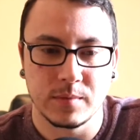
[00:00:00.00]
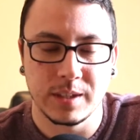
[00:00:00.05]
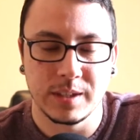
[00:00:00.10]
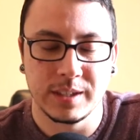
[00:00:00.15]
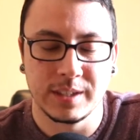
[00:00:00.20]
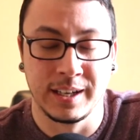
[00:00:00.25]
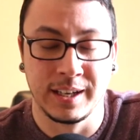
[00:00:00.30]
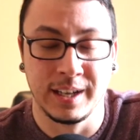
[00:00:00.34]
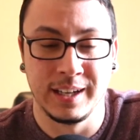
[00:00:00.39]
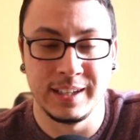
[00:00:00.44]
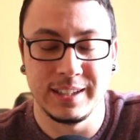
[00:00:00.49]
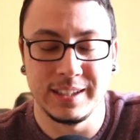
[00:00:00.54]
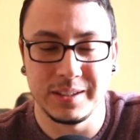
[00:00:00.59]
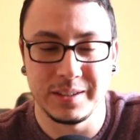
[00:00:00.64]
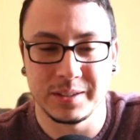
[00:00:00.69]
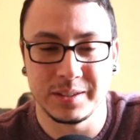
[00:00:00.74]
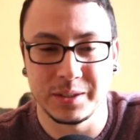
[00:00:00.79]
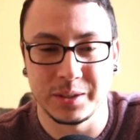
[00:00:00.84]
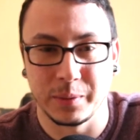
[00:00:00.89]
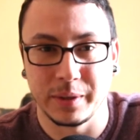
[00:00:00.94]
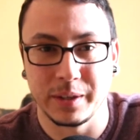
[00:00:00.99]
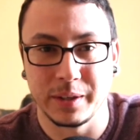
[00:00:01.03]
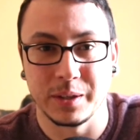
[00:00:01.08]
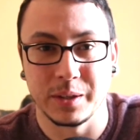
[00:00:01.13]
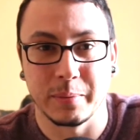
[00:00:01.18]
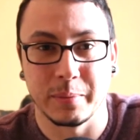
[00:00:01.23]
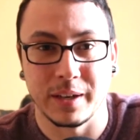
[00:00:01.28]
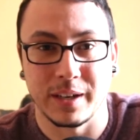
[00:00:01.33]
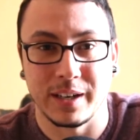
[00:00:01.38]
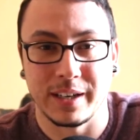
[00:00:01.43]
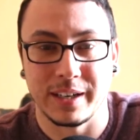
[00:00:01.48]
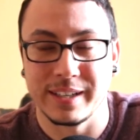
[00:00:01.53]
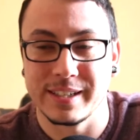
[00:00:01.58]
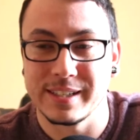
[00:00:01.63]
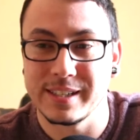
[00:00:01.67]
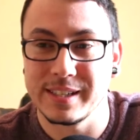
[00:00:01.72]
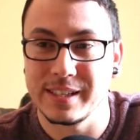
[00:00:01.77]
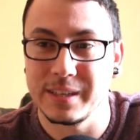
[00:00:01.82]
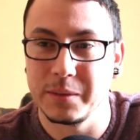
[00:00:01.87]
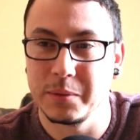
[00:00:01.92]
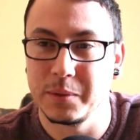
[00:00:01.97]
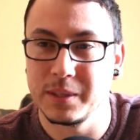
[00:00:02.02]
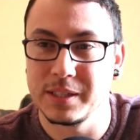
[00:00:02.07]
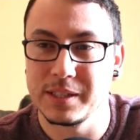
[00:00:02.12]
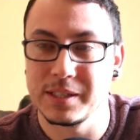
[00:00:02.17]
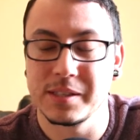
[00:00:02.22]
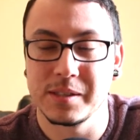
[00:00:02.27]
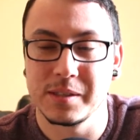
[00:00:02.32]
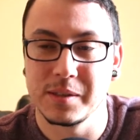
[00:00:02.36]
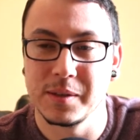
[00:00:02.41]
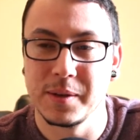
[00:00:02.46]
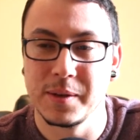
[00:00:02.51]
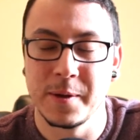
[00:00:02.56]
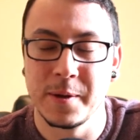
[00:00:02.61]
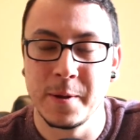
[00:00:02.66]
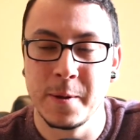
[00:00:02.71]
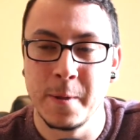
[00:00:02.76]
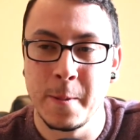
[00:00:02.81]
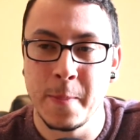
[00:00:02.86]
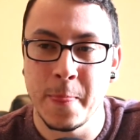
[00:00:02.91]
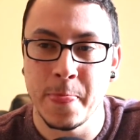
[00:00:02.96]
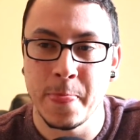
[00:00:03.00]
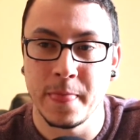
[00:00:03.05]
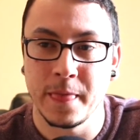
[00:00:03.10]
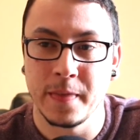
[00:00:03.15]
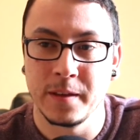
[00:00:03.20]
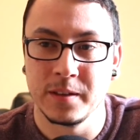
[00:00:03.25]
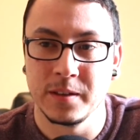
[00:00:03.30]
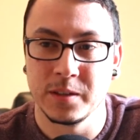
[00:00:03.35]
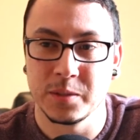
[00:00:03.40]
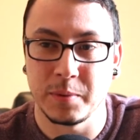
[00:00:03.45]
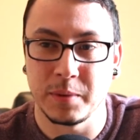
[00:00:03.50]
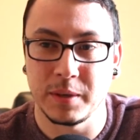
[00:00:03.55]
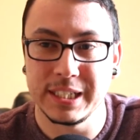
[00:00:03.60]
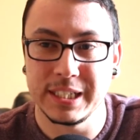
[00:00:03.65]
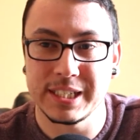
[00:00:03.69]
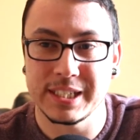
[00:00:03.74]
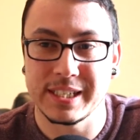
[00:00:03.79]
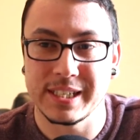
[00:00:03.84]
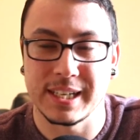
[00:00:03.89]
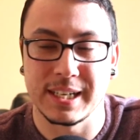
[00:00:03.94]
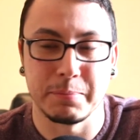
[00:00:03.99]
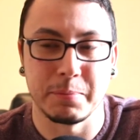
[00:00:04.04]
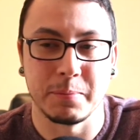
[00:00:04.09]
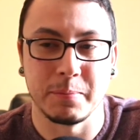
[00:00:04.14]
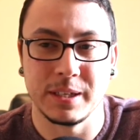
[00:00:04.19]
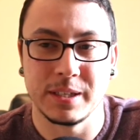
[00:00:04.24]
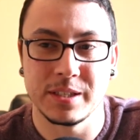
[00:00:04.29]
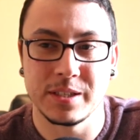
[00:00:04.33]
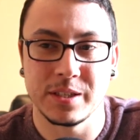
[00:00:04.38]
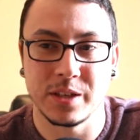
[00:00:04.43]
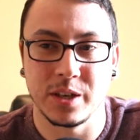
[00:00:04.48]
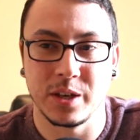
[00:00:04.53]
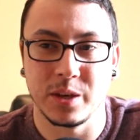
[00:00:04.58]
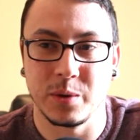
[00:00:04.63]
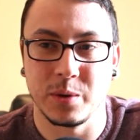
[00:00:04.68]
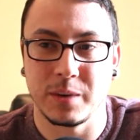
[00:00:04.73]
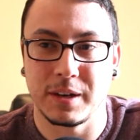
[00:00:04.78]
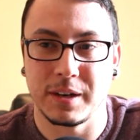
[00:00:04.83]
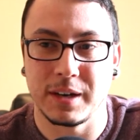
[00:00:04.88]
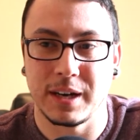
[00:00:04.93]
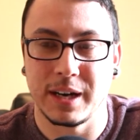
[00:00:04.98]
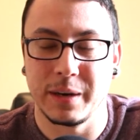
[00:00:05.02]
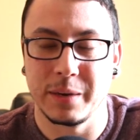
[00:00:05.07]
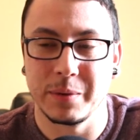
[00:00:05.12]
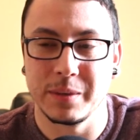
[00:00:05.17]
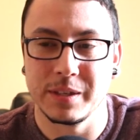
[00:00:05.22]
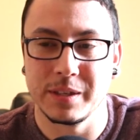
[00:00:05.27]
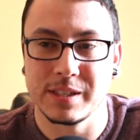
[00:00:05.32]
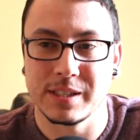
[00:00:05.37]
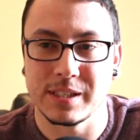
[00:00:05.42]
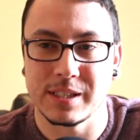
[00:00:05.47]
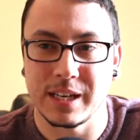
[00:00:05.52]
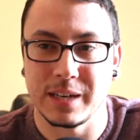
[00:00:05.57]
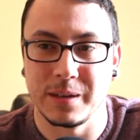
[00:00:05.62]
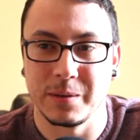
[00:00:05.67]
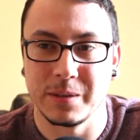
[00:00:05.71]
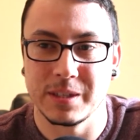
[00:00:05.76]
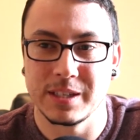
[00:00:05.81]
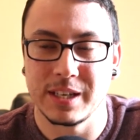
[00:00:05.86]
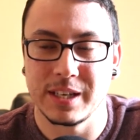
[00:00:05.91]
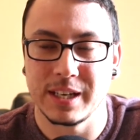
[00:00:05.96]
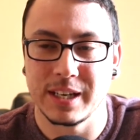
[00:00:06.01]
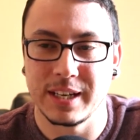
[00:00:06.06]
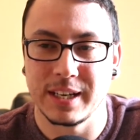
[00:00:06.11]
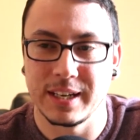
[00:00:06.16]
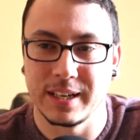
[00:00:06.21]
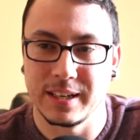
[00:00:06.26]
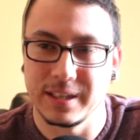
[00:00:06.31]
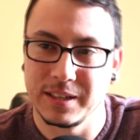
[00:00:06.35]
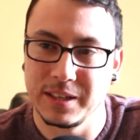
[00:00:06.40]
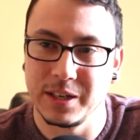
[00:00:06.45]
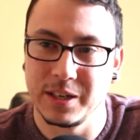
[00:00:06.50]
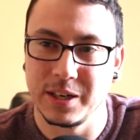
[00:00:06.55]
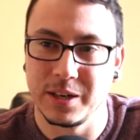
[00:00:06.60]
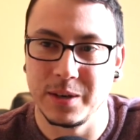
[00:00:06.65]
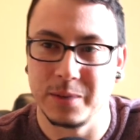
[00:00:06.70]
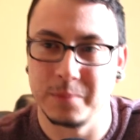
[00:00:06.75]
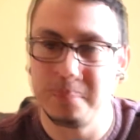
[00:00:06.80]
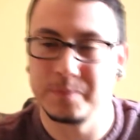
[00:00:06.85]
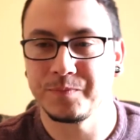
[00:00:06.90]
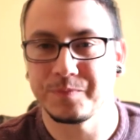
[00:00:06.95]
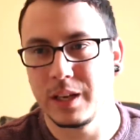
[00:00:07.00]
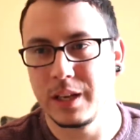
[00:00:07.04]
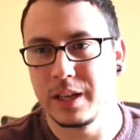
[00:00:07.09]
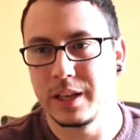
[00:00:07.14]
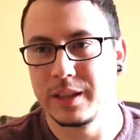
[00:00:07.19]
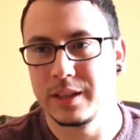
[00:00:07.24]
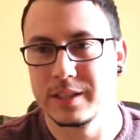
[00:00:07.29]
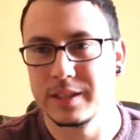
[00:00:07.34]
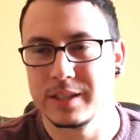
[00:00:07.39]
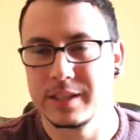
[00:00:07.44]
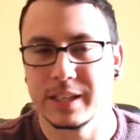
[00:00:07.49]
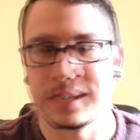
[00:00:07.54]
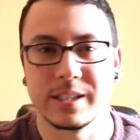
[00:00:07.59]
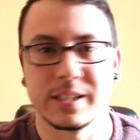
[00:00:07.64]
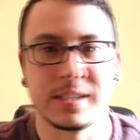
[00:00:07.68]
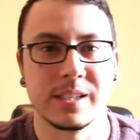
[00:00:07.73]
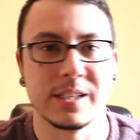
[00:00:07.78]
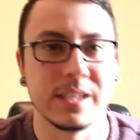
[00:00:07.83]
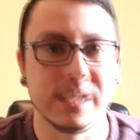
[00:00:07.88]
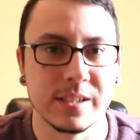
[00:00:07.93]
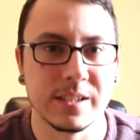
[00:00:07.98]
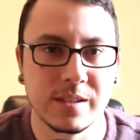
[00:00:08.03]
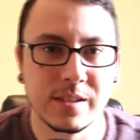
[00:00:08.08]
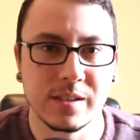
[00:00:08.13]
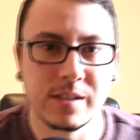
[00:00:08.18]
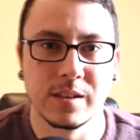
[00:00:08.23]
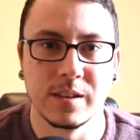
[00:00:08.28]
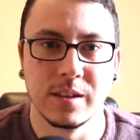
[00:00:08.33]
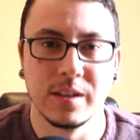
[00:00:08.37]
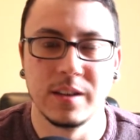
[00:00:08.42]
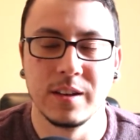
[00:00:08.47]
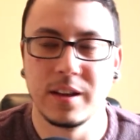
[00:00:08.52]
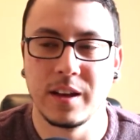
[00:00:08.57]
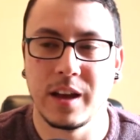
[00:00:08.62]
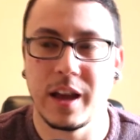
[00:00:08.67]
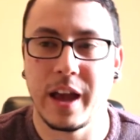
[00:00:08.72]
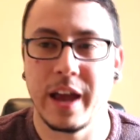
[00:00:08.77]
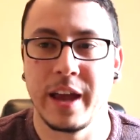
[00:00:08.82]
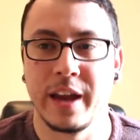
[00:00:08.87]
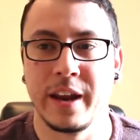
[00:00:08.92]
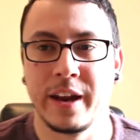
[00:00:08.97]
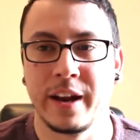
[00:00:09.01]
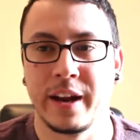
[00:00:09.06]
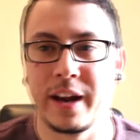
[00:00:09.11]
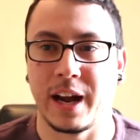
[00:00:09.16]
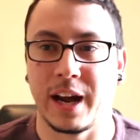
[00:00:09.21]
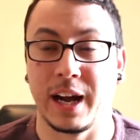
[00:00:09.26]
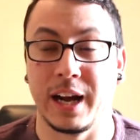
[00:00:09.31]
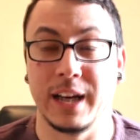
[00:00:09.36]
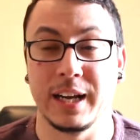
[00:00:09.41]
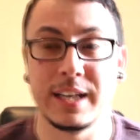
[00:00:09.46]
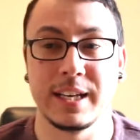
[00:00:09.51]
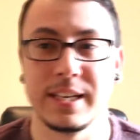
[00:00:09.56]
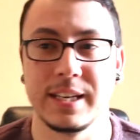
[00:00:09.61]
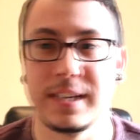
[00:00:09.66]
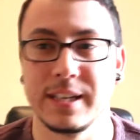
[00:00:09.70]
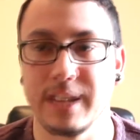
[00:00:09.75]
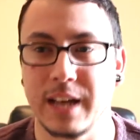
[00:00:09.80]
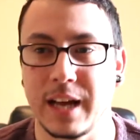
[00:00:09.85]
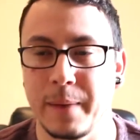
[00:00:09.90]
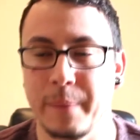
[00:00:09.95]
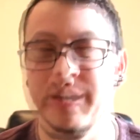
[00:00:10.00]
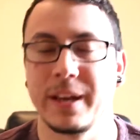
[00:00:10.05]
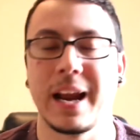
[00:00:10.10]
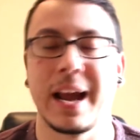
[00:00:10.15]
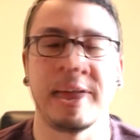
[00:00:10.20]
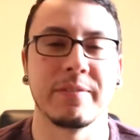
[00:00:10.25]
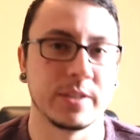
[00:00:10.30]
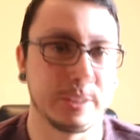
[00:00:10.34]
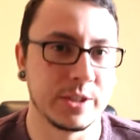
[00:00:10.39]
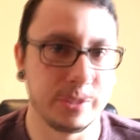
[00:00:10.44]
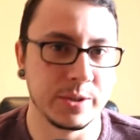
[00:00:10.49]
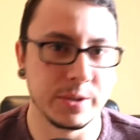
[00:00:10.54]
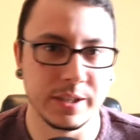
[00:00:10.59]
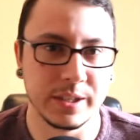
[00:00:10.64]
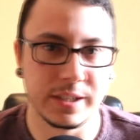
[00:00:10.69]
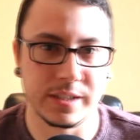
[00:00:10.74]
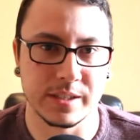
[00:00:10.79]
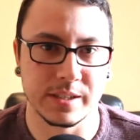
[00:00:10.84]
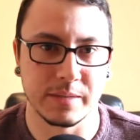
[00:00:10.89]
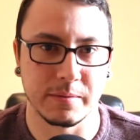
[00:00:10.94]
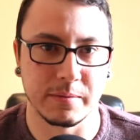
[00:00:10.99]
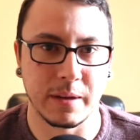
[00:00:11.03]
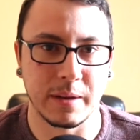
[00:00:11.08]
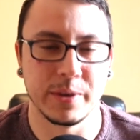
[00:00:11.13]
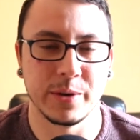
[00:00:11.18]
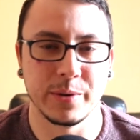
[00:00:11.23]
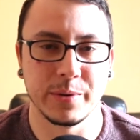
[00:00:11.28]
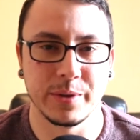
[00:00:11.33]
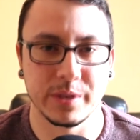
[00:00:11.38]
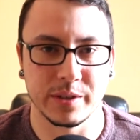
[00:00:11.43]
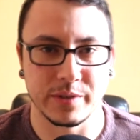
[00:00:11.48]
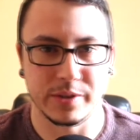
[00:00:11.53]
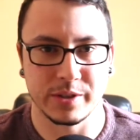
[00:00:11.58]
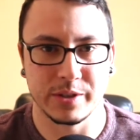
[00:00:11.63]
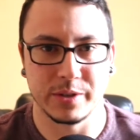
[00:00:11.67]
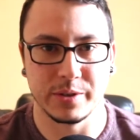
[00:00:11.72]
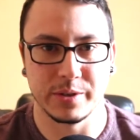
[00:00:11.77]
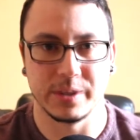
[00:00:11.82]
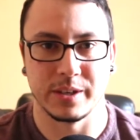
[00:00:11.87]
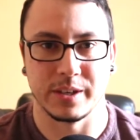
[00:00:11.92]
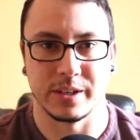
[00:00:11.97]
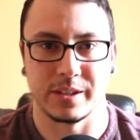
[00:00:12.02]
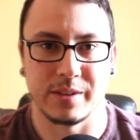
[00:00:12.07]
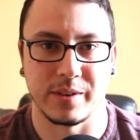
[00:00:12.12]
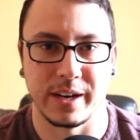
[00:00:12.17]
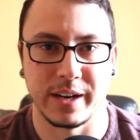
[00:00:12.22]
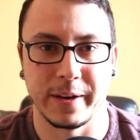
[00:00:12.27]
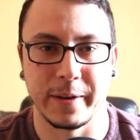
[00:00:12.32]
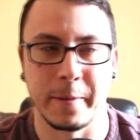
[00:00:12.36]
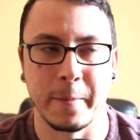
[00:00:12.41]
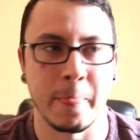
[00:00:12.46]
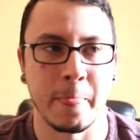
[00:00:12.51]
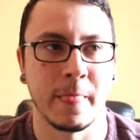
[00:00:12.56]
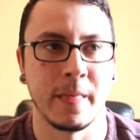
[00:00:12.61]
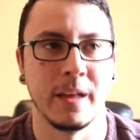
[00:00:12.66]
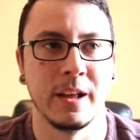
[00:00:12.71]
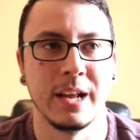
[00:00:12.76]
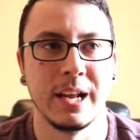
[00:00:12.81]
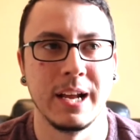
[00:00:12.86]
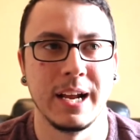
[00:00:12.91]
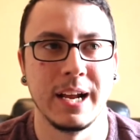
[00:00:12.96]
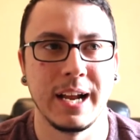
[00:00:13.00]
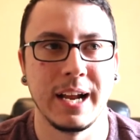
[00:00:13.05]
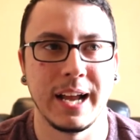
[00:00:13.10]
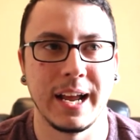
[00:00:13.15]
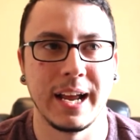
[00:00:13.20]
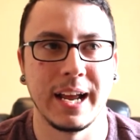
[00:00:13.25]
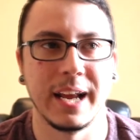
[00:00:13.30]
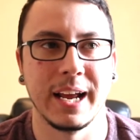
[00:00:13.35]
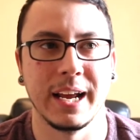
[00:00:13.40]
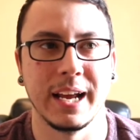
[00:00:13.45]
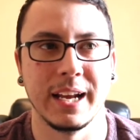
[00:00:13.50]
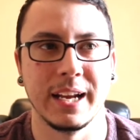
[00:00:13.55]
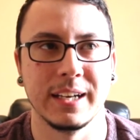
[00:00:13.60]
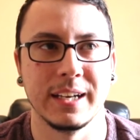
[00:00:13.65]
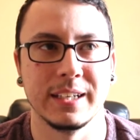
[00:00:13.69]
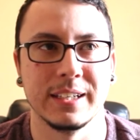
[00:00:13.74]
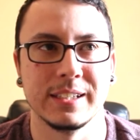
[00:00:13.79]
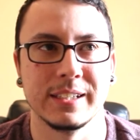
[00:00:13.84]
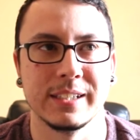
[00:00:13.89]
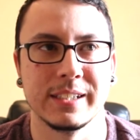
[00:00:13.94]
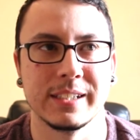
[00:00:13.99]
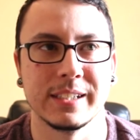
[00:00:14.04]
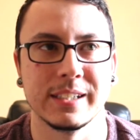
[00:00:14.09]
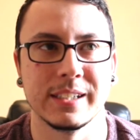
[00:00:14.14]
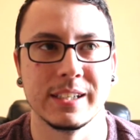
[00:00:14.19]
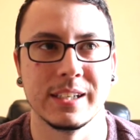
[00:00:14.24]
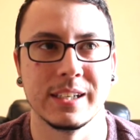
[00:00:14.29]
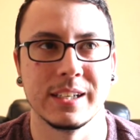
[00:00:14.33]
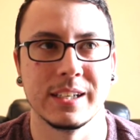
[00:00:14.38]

It's a little surreal to be honest. It was it's probably just a couple months ago where I was I was sitting, you know, in the 60s and I I mean after 2 years of I've been doing this for 2 years, right? And